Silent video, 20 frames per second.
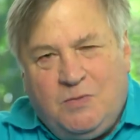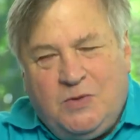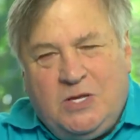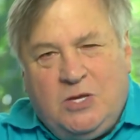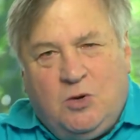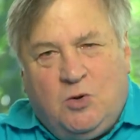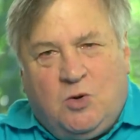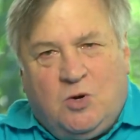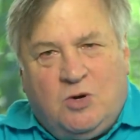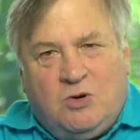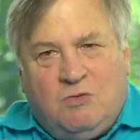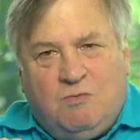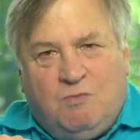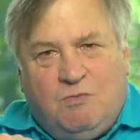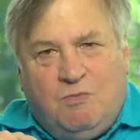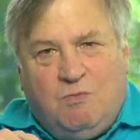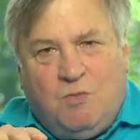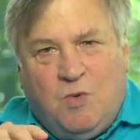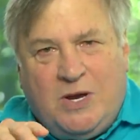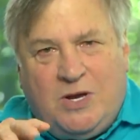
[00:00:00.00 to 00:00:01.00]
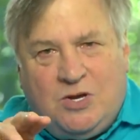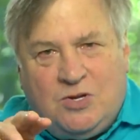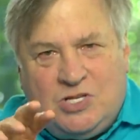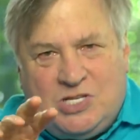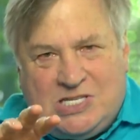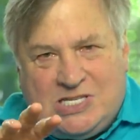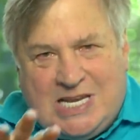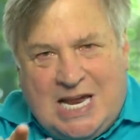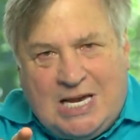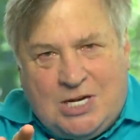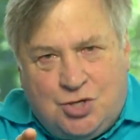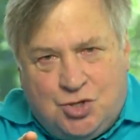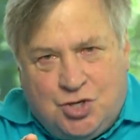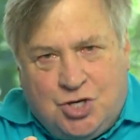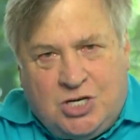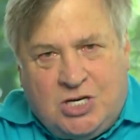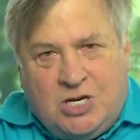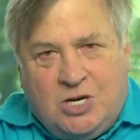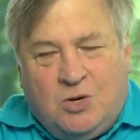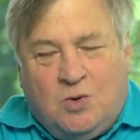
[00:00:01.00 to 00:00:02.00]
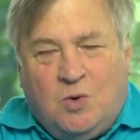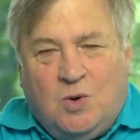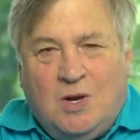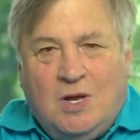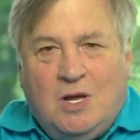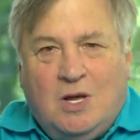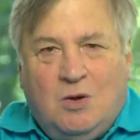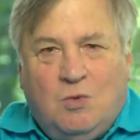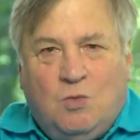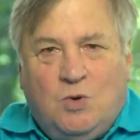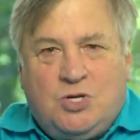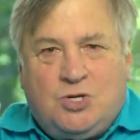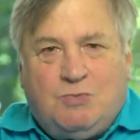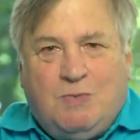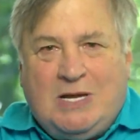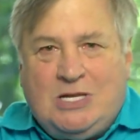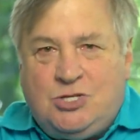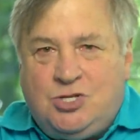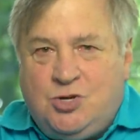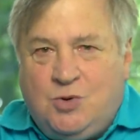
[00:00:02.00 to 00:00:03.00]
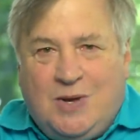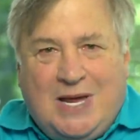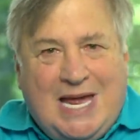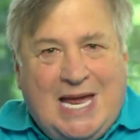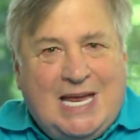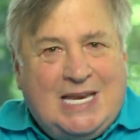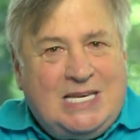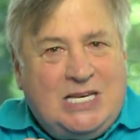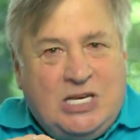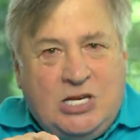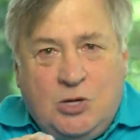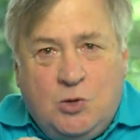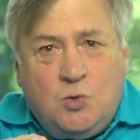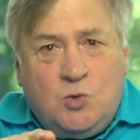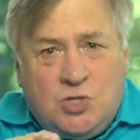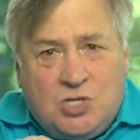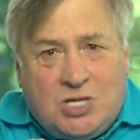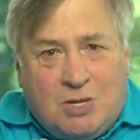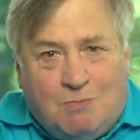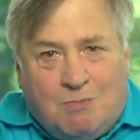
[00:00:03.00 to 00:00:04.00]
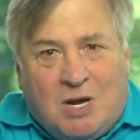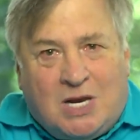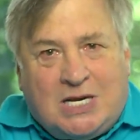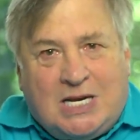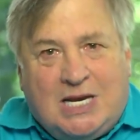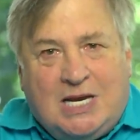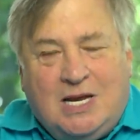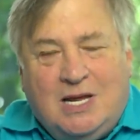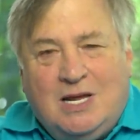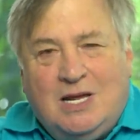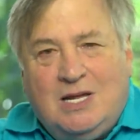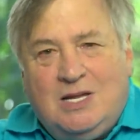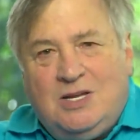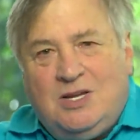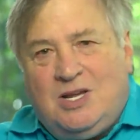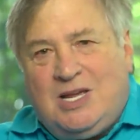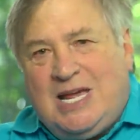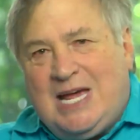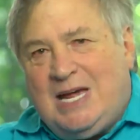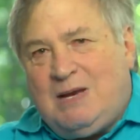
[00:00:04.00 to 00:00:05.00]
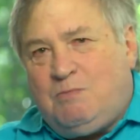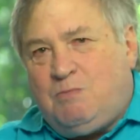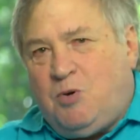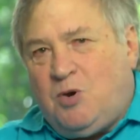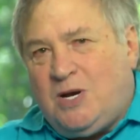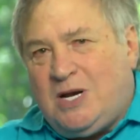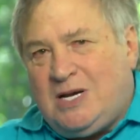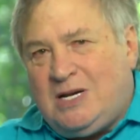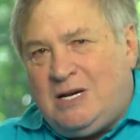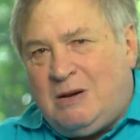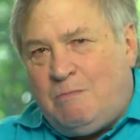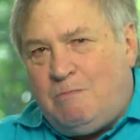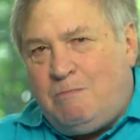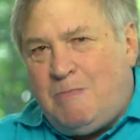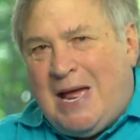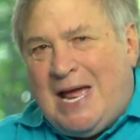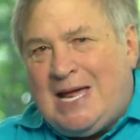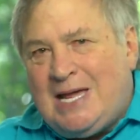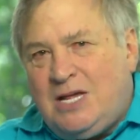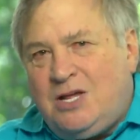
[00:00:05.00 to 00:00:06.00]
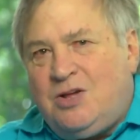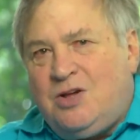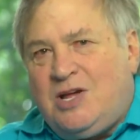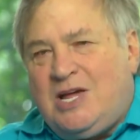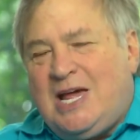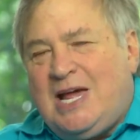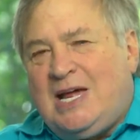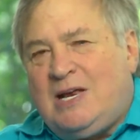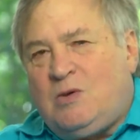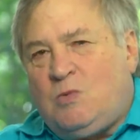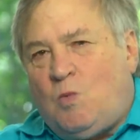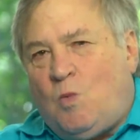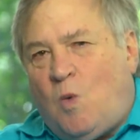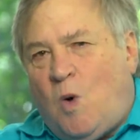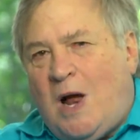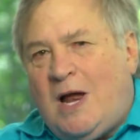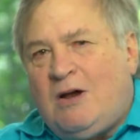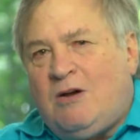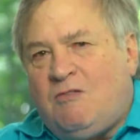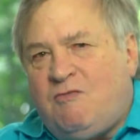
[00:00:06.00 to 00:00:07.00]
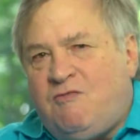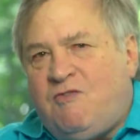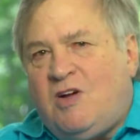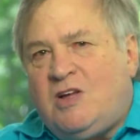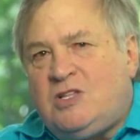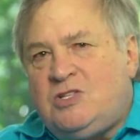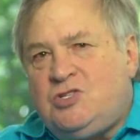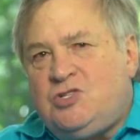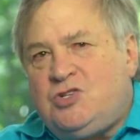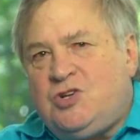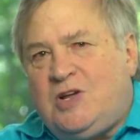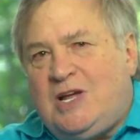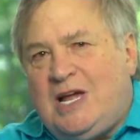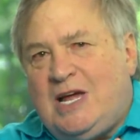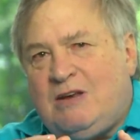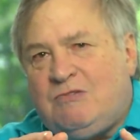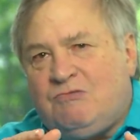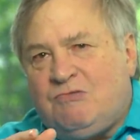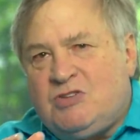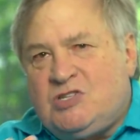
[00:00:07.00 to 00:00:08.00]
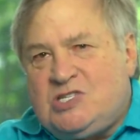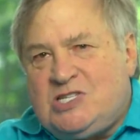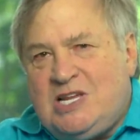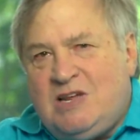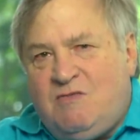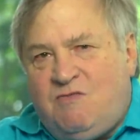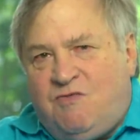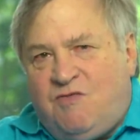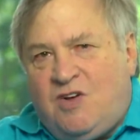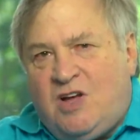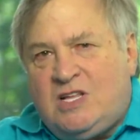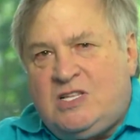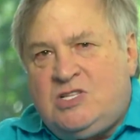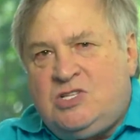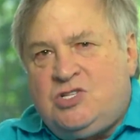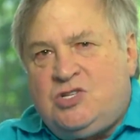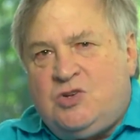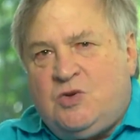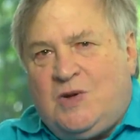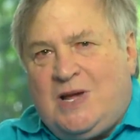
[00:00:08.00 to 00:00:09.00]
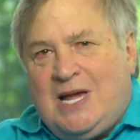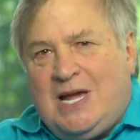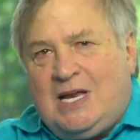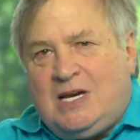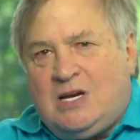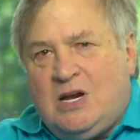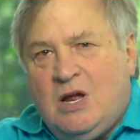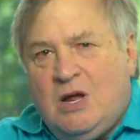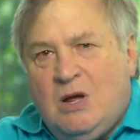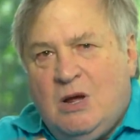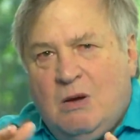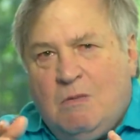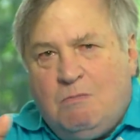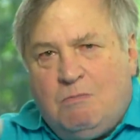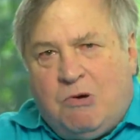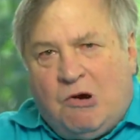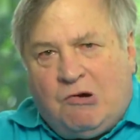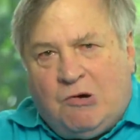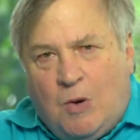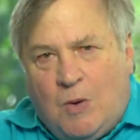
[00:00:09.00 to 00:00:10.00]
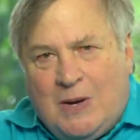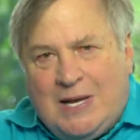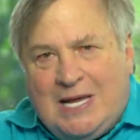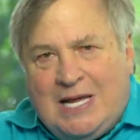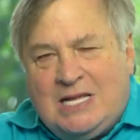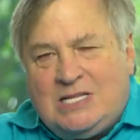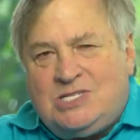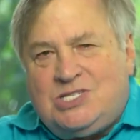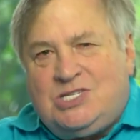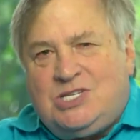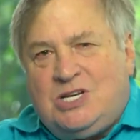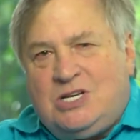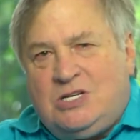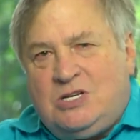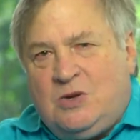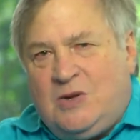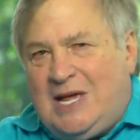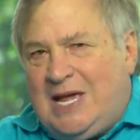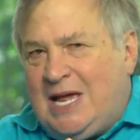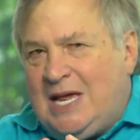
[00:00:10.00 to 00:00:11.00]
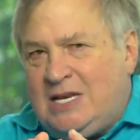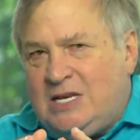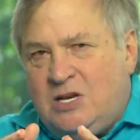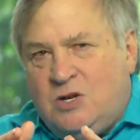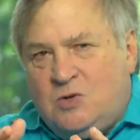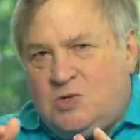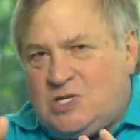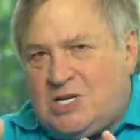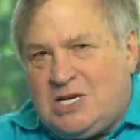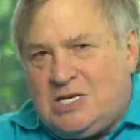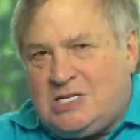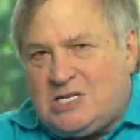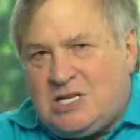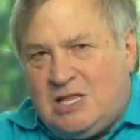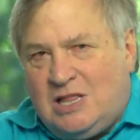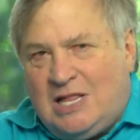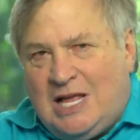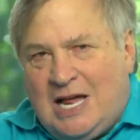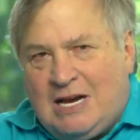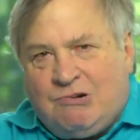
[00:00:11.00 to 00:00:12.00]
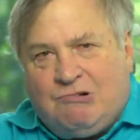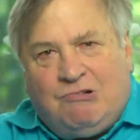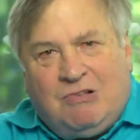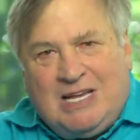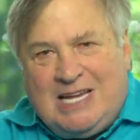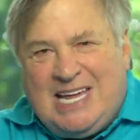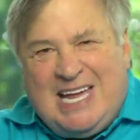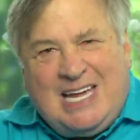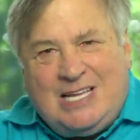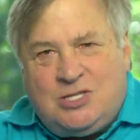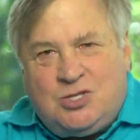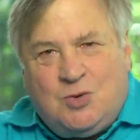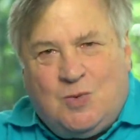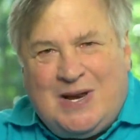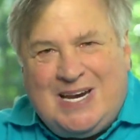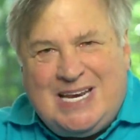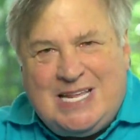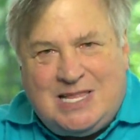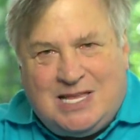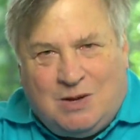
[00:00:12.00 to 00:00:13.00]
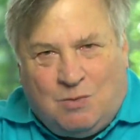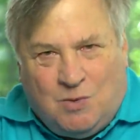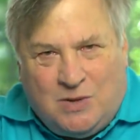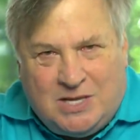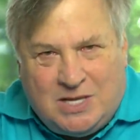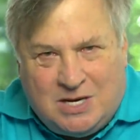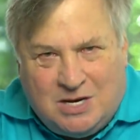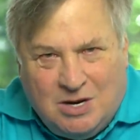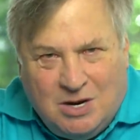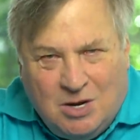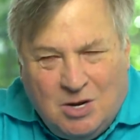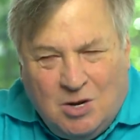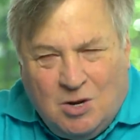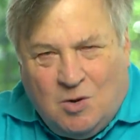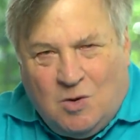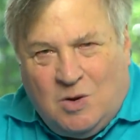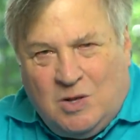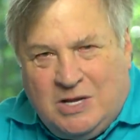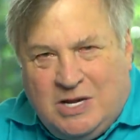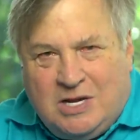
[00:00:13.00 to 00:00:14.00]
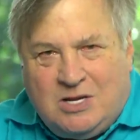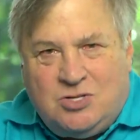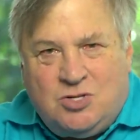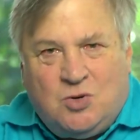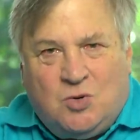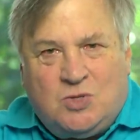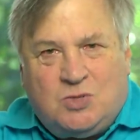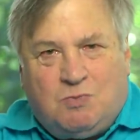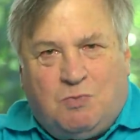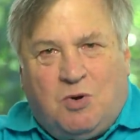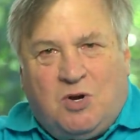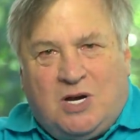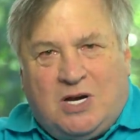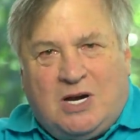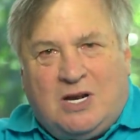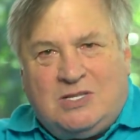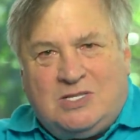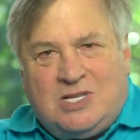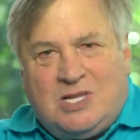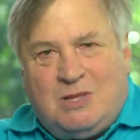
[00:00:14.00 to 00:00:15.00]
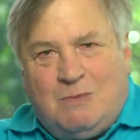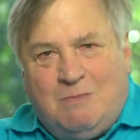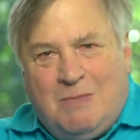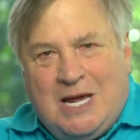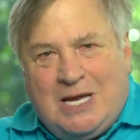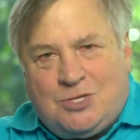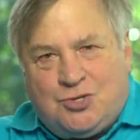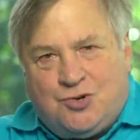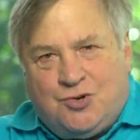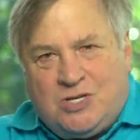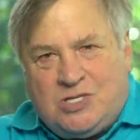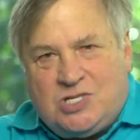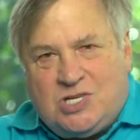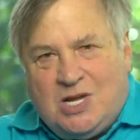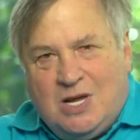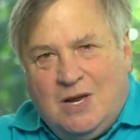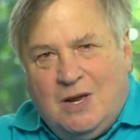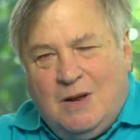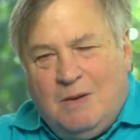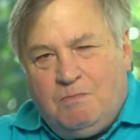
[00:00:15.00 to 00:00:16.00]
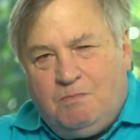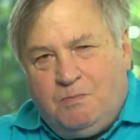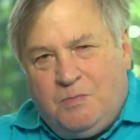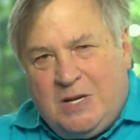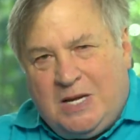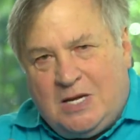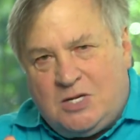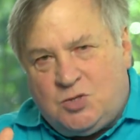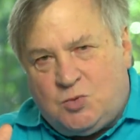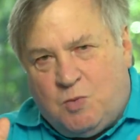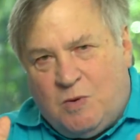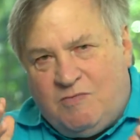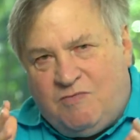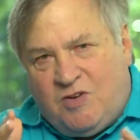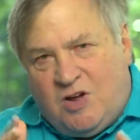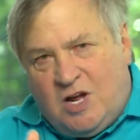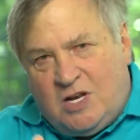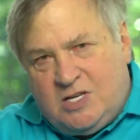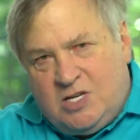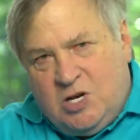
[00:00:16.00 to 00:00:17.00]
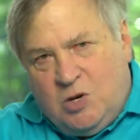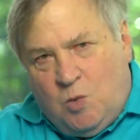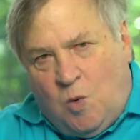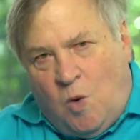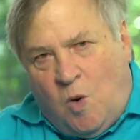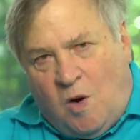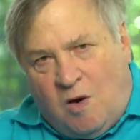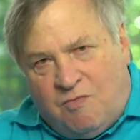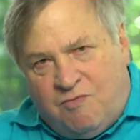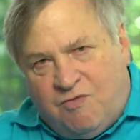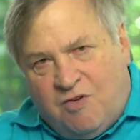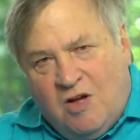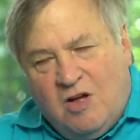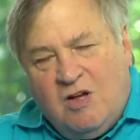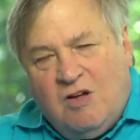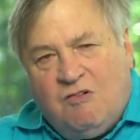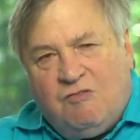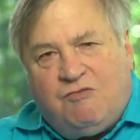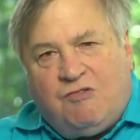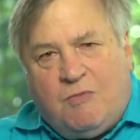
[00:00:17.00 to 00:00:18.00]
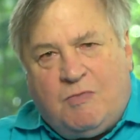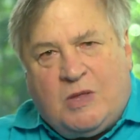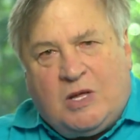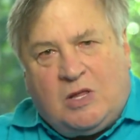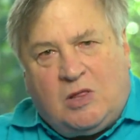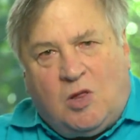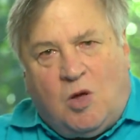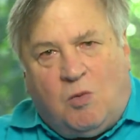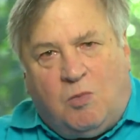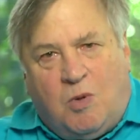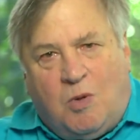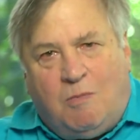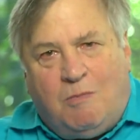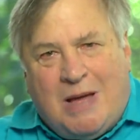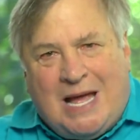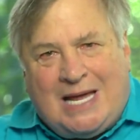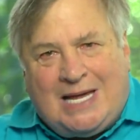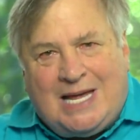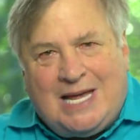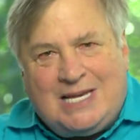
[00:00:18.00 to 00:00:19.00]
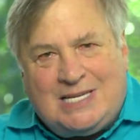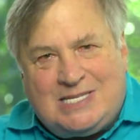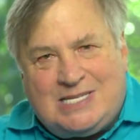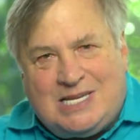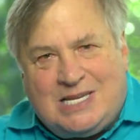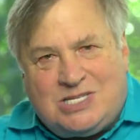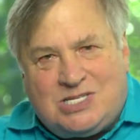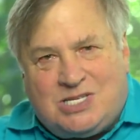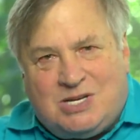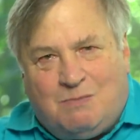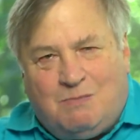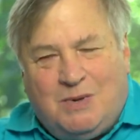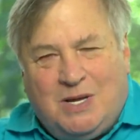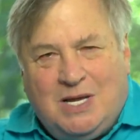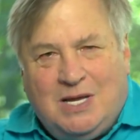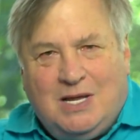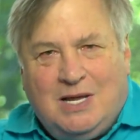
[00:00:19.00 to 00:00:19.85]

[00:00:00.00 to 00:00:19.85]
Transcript: We could sanction you, which means you can't use the money. You can't put it in a bank. You can't wire funds. You can't receive funds. You can't borrow against it. You can't use it as collateral. You can't do anything with it. All you can do is put it under the mattress because we've cut you off from the global banking system.